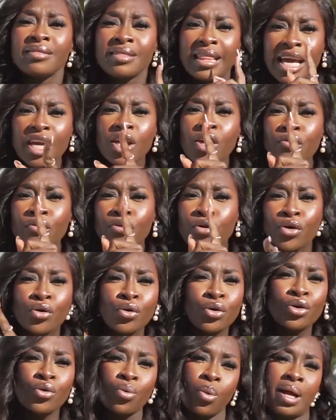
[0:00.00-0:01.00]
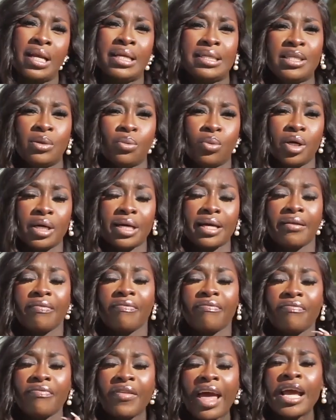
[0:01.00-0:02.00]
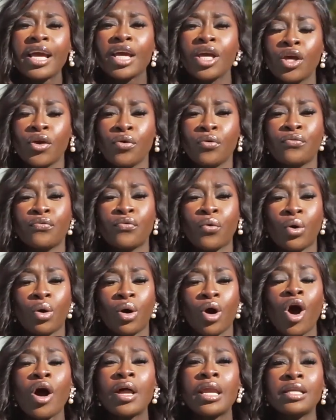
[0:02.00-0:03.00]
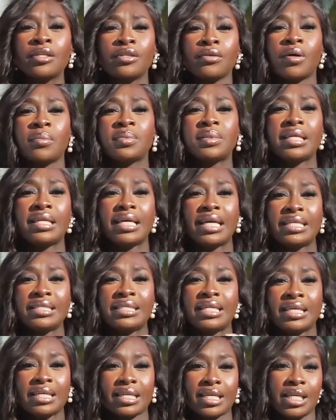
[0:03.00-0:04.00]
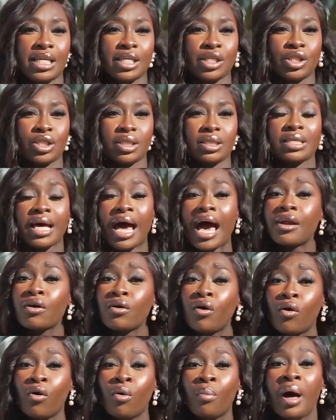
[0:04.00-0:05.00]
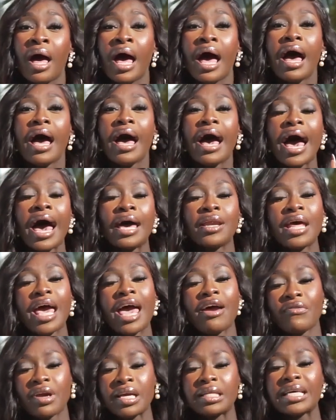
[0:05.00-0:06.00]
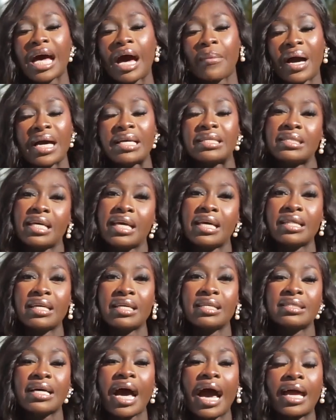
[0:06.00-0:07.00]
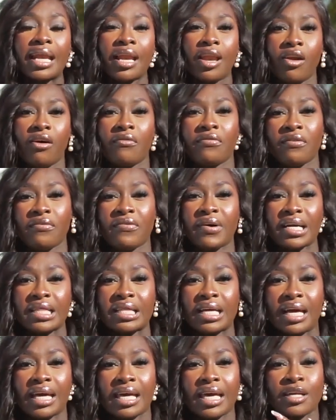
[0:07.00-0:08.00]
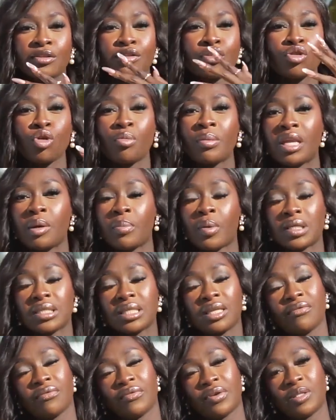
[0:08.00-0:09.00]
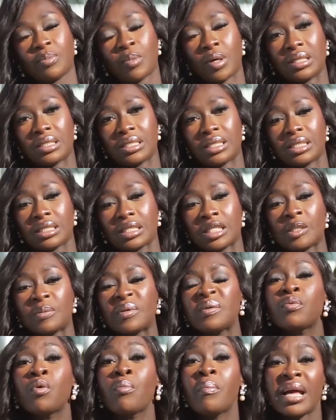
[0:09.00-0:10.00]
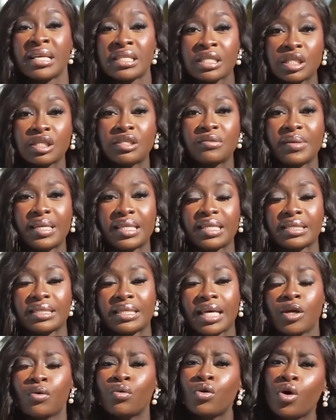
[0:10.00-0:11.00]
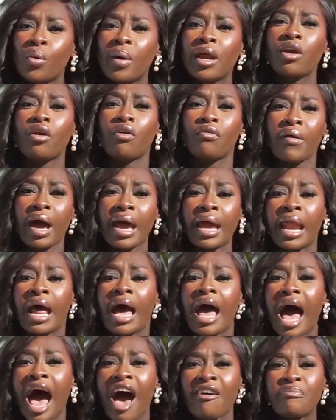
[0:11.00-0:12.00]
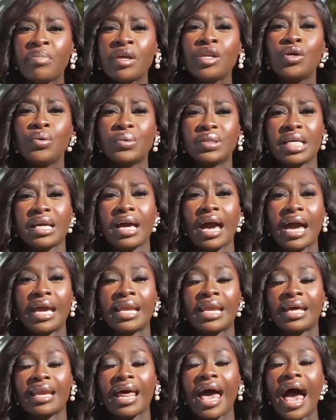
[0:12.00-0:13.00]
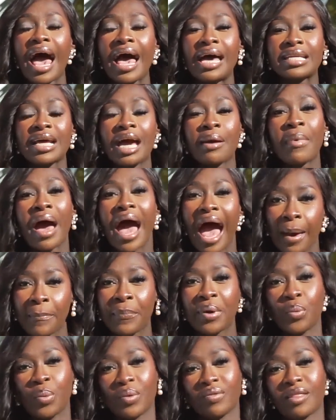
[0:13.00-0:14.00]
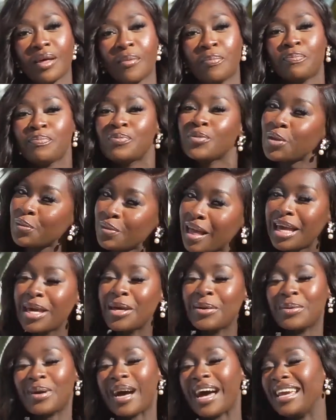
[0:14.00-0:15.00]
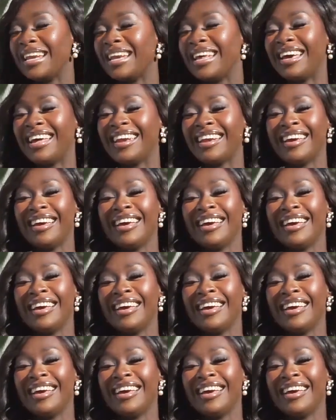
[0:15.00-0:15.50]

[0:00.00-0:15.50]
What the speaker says: Thank you for good quality work. Thank you for uninterrupted internet connections at home. And every time I say this, I love the fact that I get so many positive responses because people message me to say, you know what, you're right. I've been using iNet and I'm happy with them. So thank you to iNet.